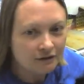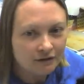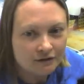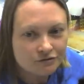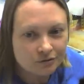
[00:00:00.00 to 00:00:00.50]

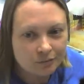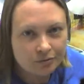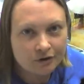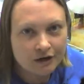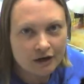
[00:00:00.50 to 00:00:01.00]
It's really
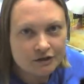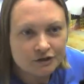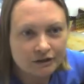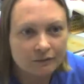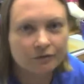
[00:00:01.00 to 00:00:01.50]
pretty,
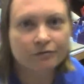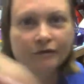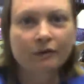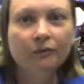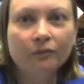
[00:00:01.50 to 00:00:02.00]
actually.
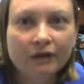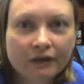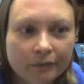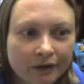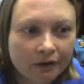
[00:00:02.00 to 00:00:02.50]
Oh,
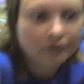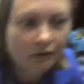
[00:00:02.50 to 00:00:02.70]
here we go.